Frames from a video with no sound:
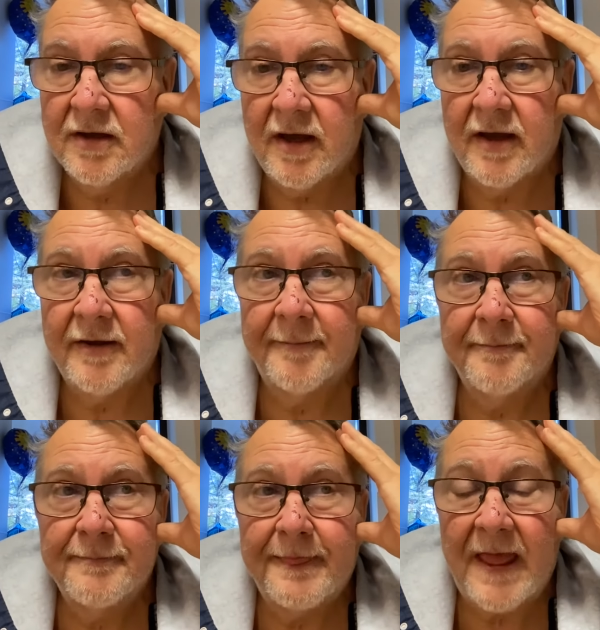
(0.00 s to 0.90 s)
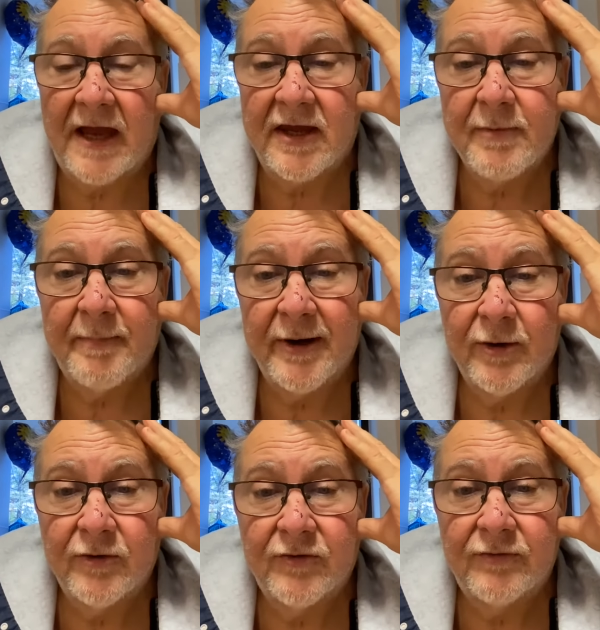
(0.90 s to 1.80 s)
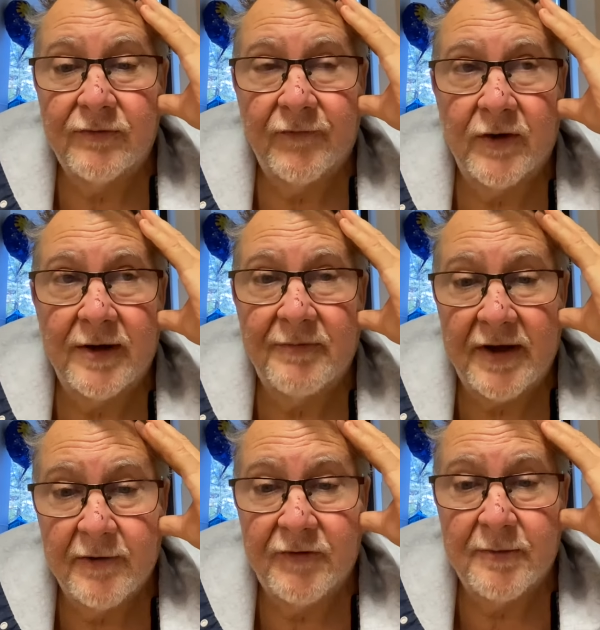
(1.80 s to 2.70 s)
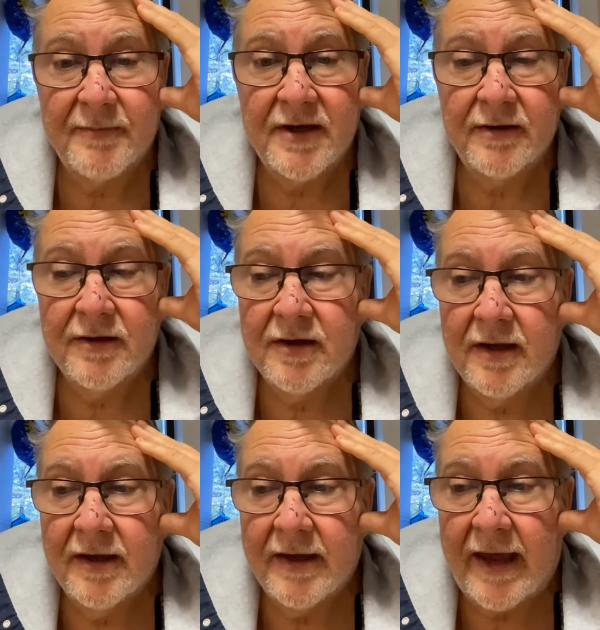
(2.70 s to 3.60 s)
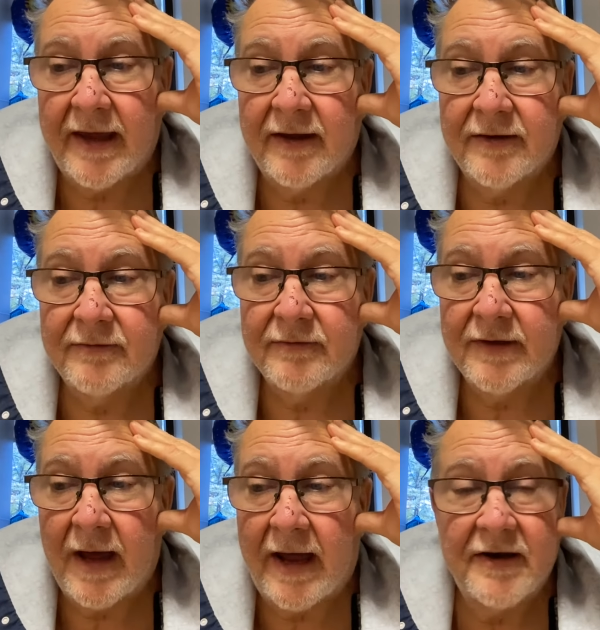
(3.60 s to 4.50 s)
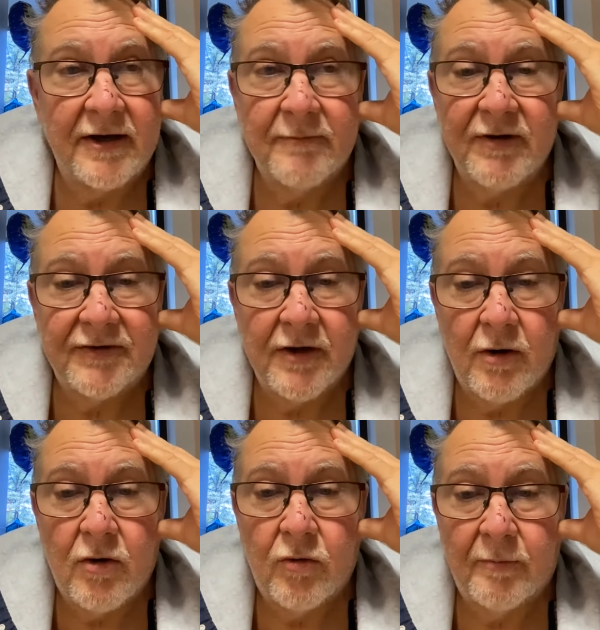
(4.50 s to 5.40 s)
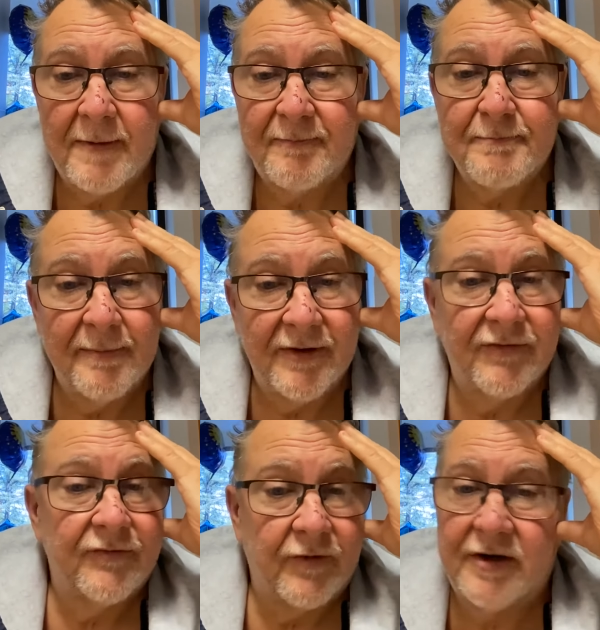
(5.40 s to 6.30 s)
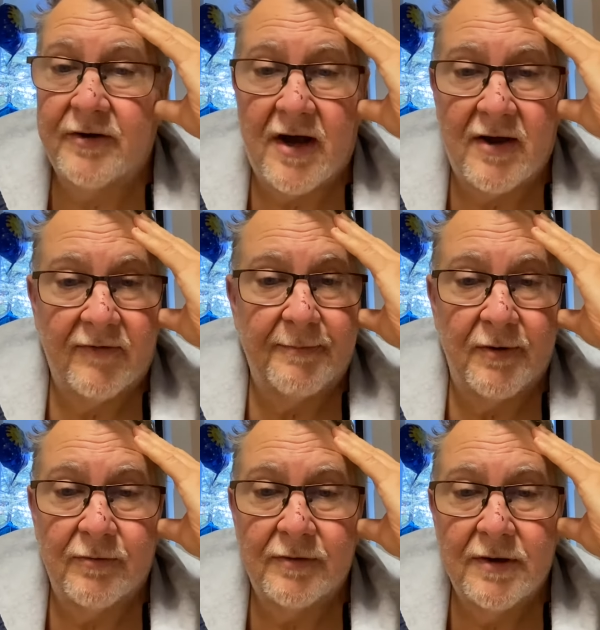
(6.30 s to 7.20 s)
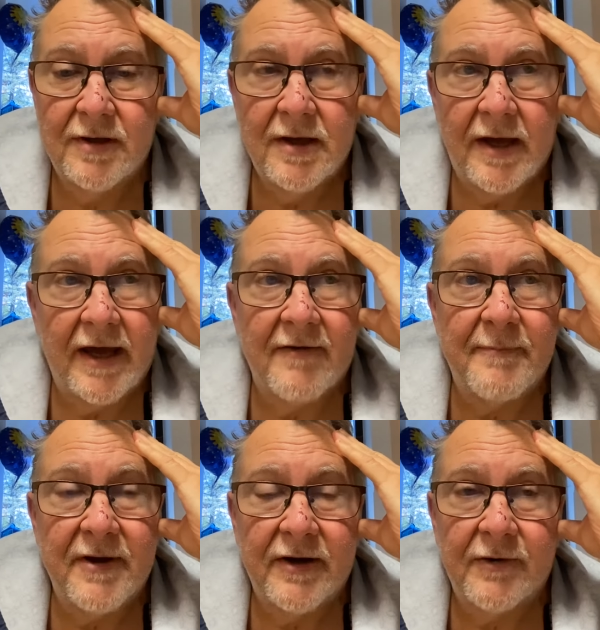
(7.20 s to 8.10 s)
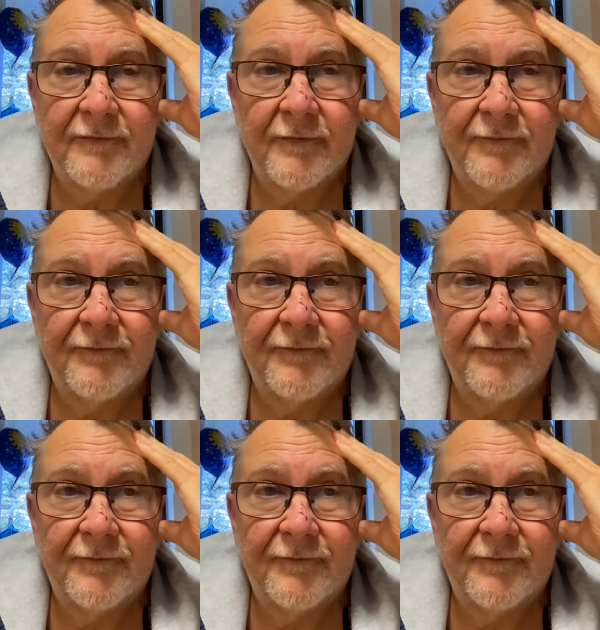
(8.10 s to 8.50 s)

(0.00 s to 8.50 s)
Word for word: Um, I came up here for him to interview me, and I didn't even get to go home. He put me straight in the hospital, and I've been here for